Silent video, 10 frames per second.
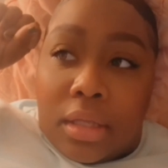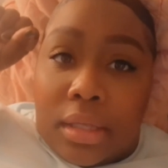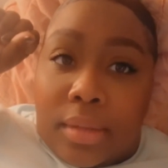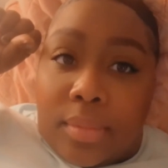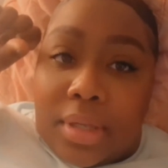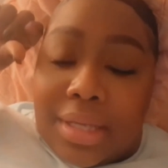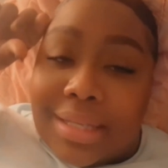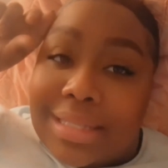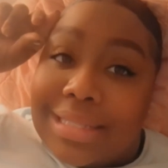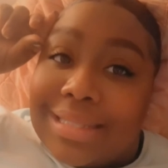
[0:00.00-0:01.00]

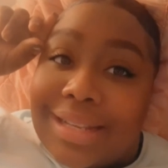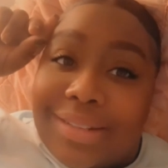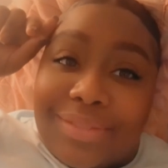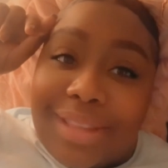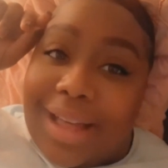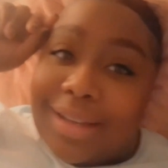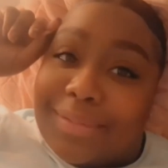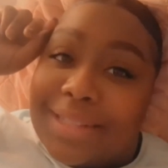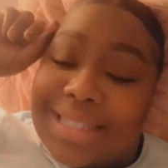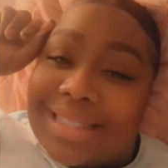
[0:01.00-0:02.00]
because our
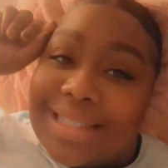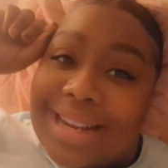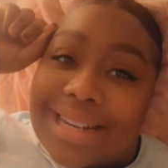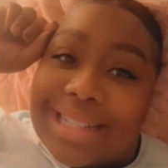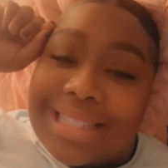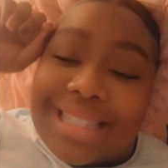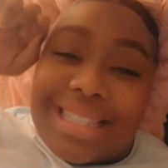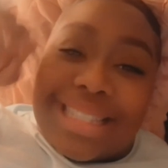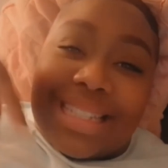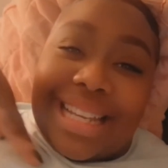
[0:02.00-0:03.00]
vlogmas starts
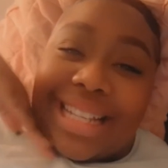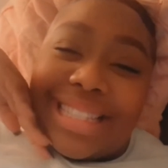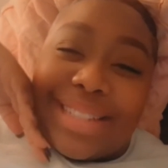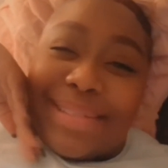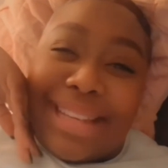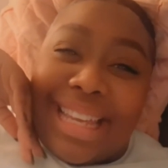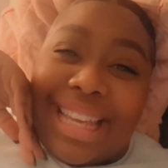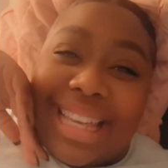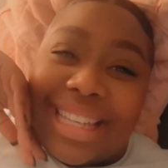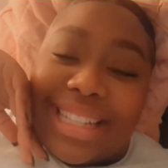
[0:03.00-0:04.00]
next
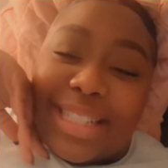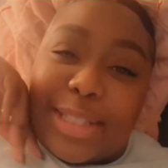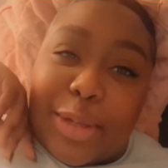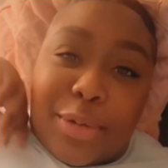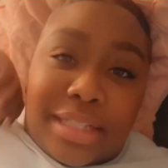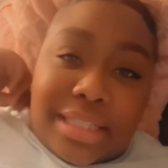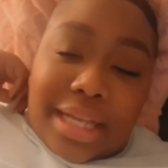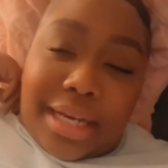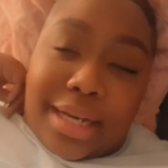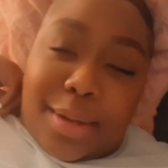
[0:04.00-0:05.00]
week. So
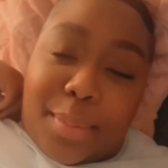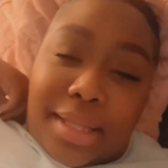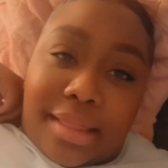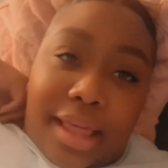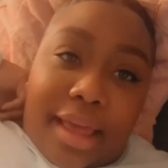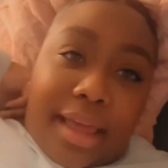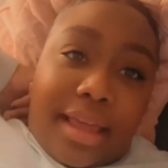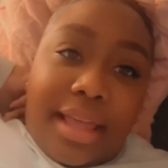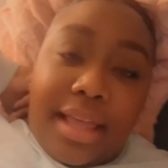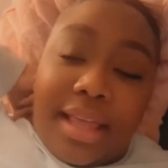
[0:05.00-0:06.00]
excited about that.
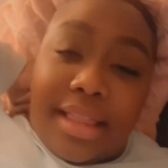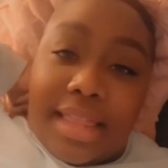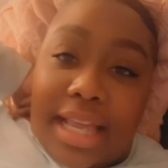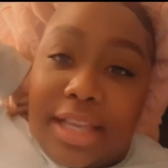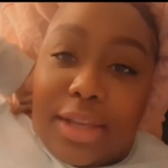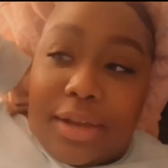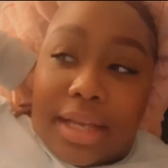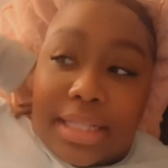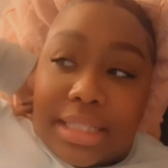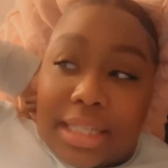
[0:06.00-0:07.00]
Thank you
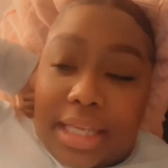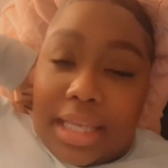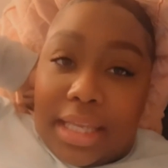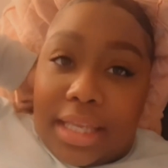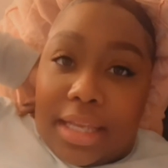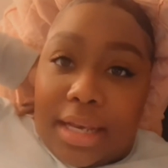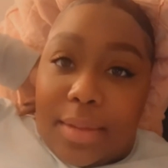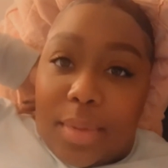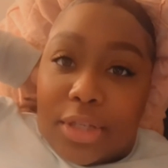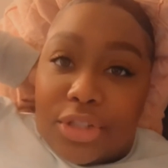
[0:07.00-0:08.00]
guys again.
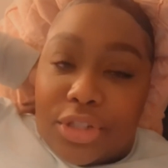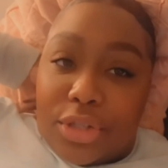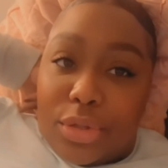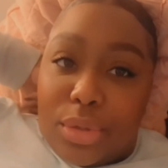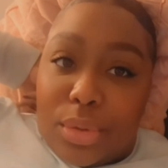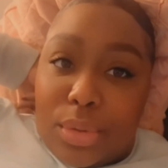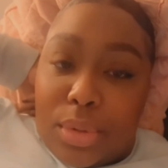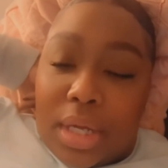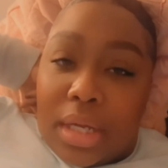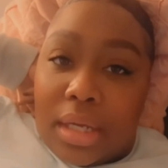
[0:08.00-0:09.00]
Make sure you
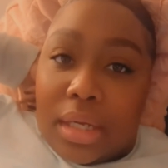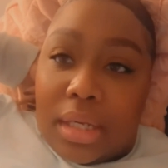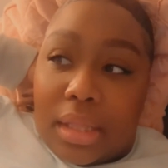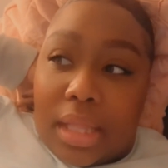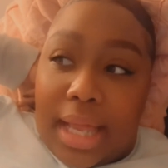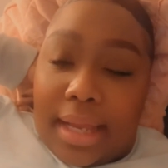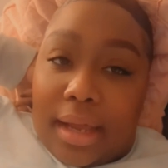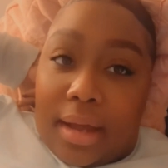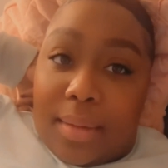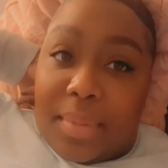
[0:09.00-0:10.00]
like,
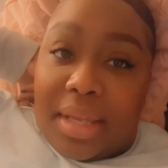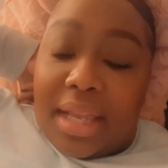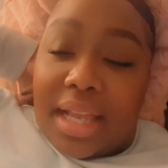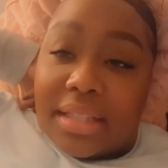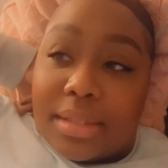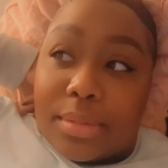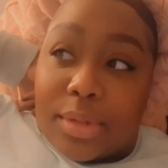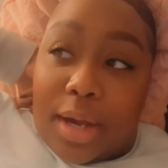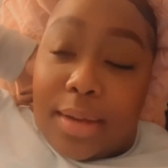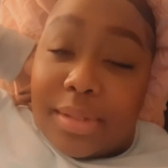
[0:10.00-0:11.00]
comment, and
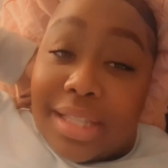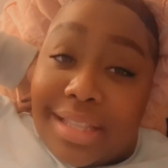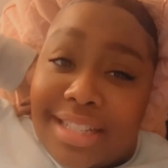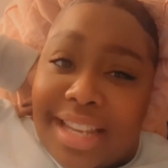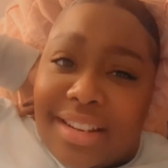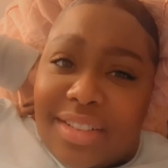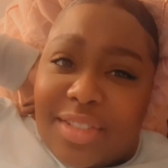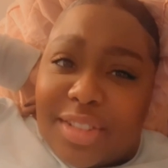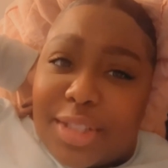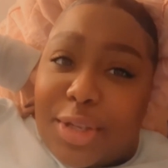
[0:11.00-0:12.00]
subscribe to the channel
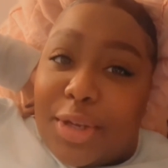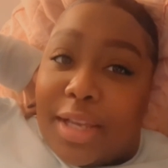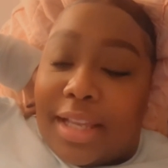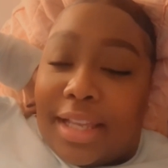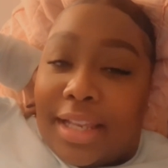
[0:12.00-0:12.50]
so you